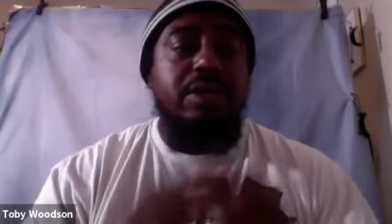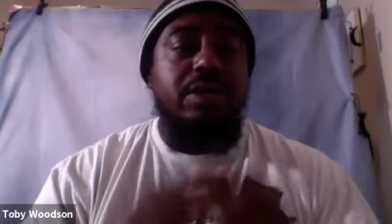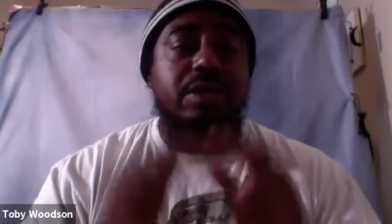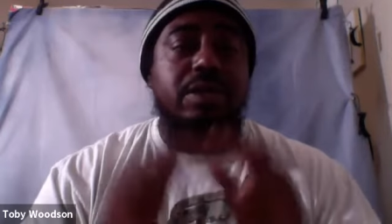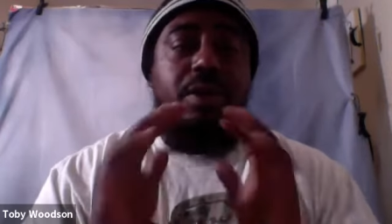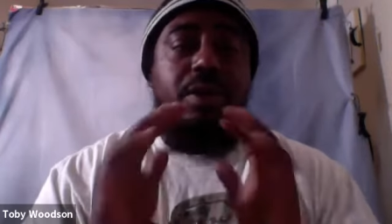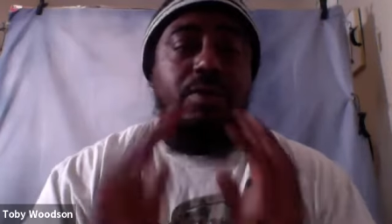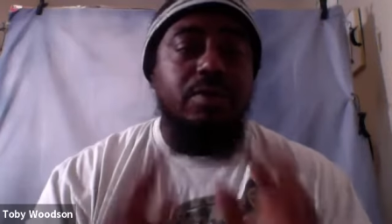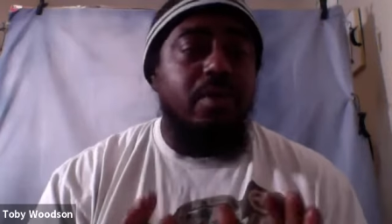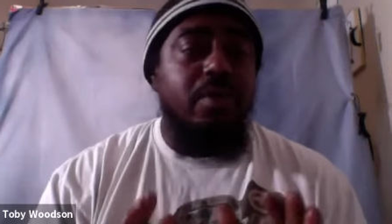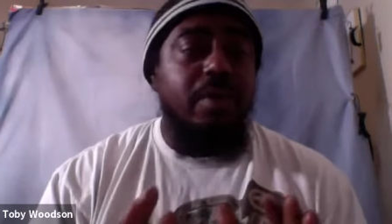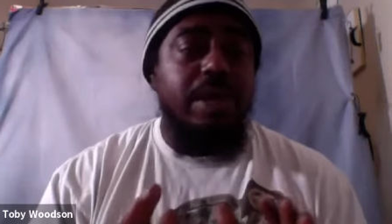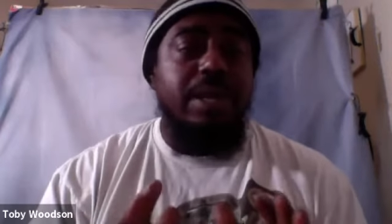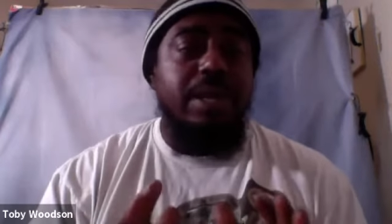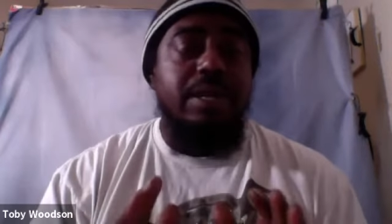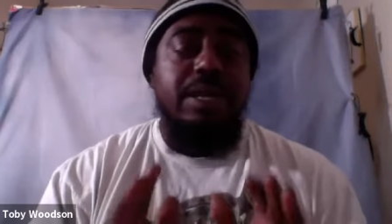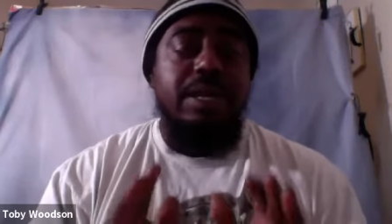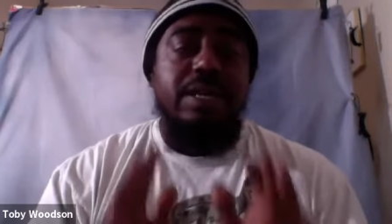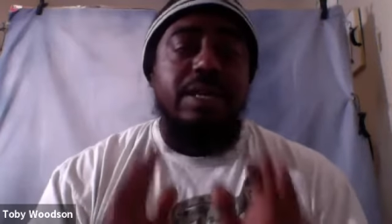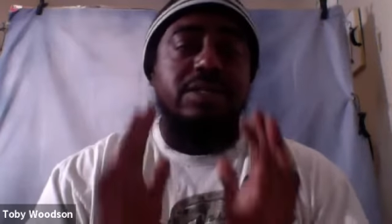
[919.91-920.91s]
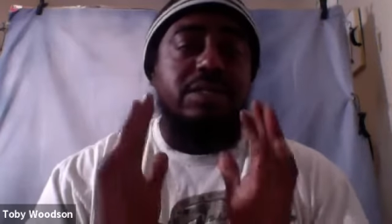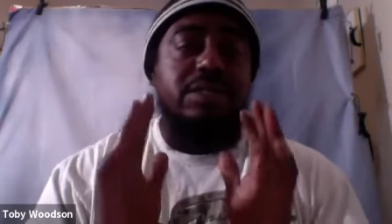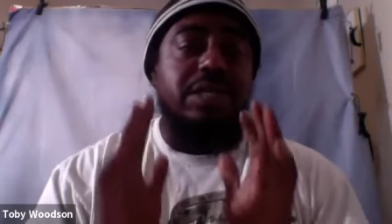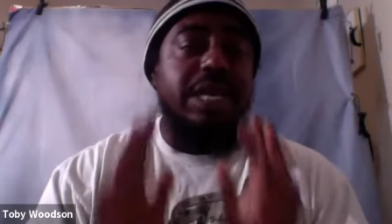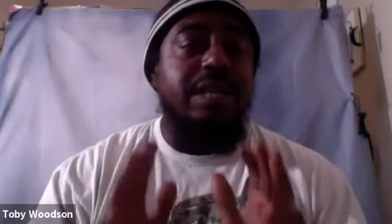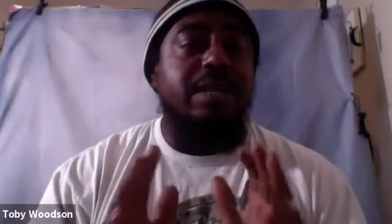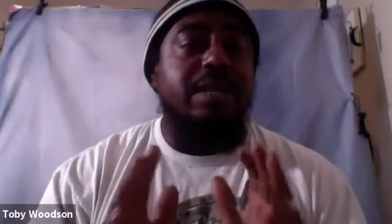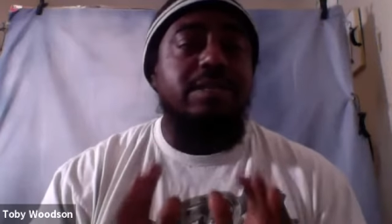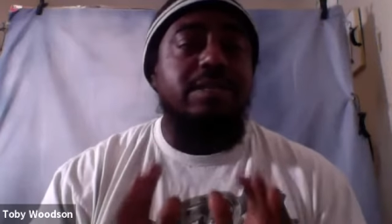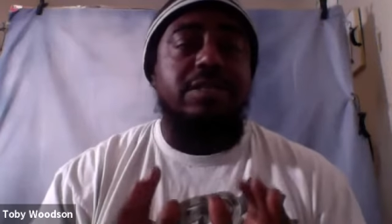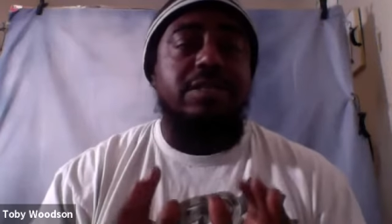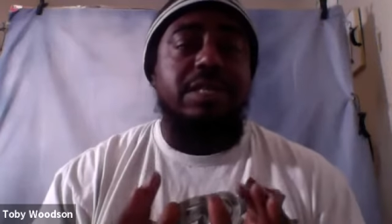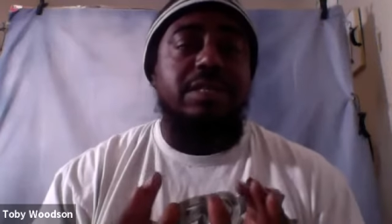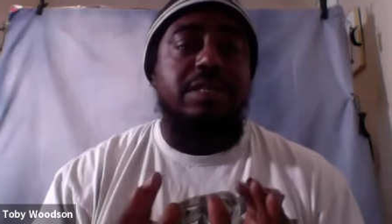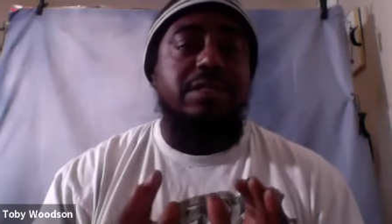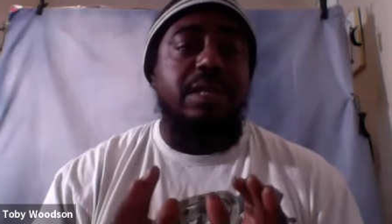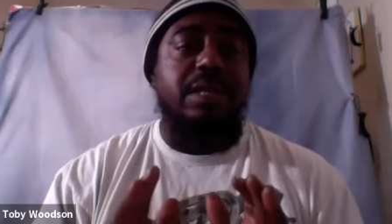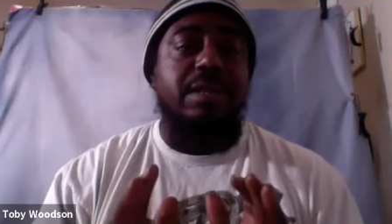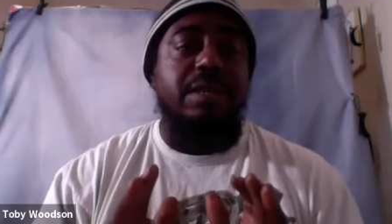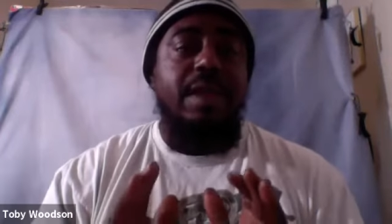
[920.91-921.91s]
don't quit stay
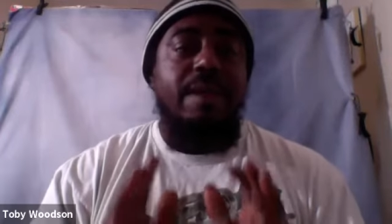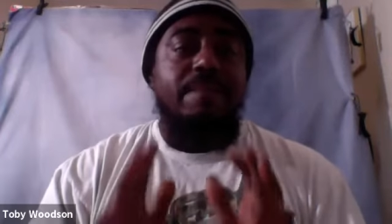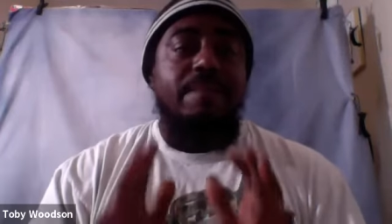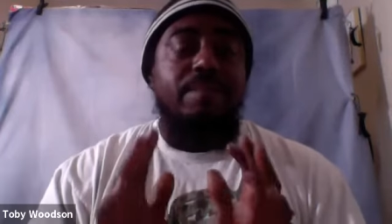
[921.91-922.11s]
consistent